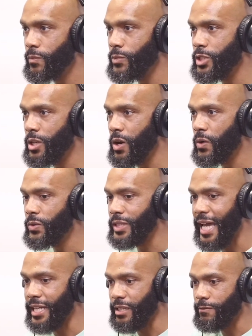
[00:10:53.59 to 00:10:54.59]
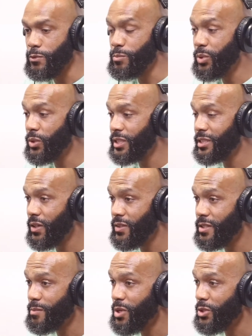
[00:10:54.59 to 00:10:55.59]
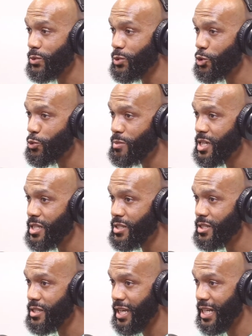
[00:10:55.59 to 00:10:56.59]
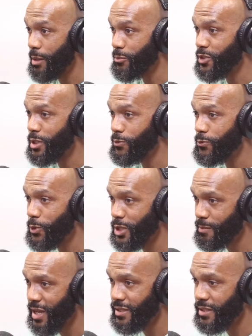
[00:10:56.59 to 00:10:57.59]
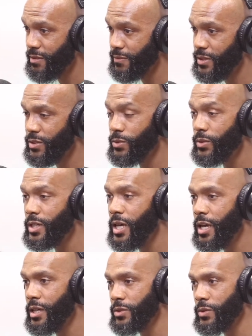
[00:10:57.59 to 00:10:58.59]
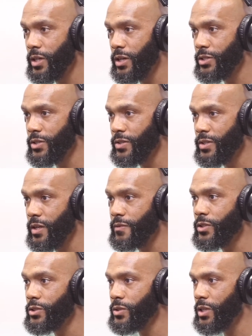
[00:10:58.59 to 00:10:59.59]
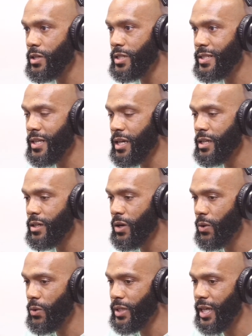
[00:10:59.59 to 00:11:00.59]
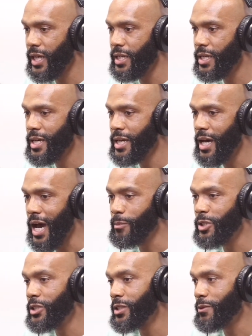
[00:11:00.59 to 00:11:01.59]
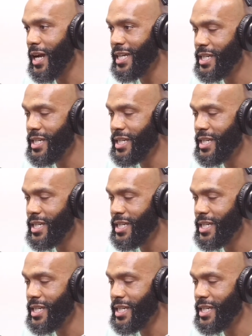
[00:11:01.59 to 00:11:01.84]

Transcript: You know, like if you pulling on this muscle too much and I'm finna force myself into it, you can hurt yourself. So you learn to say, oh, okay, I'm good right